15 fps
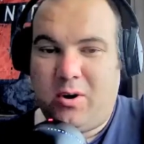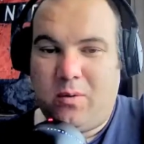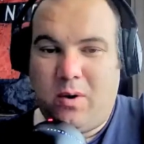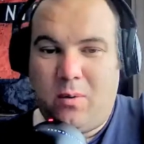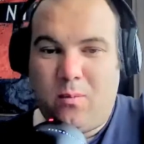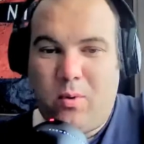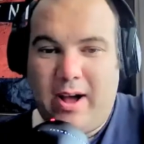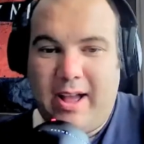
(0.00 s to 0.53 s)

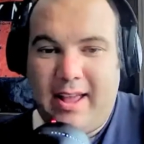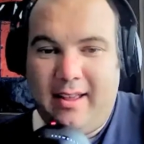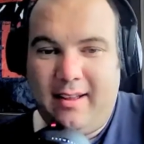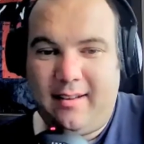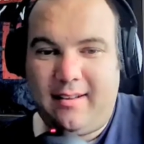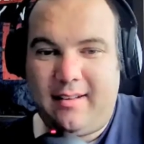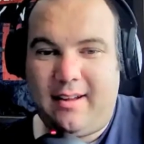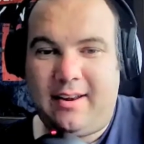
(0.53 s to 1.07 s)
one way,
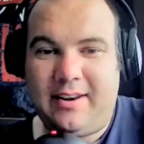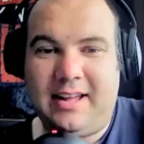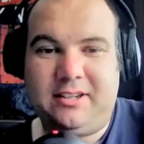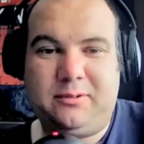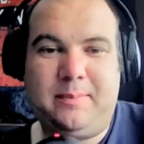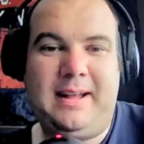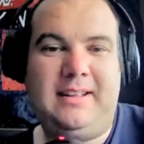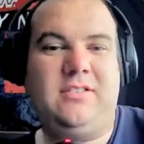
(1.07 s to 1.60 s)
and that's
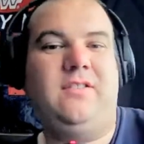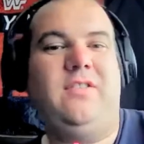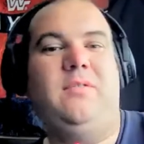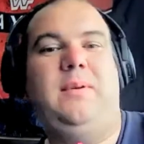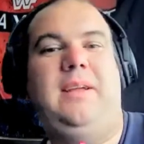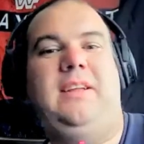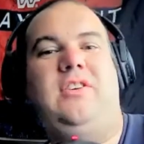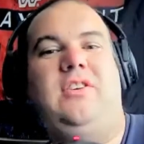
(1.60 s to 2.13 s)
better for
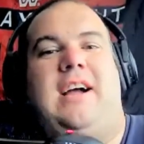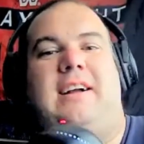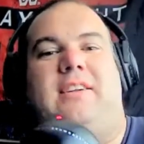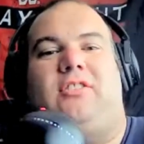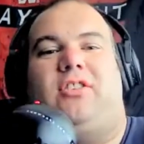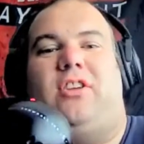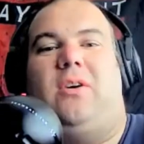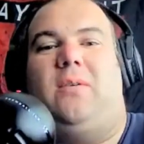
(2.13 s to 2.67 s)
me, Jack.
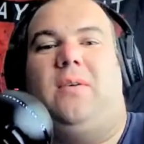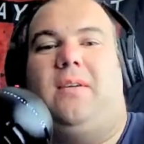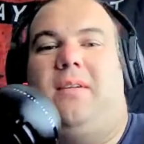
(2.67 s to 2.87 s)
So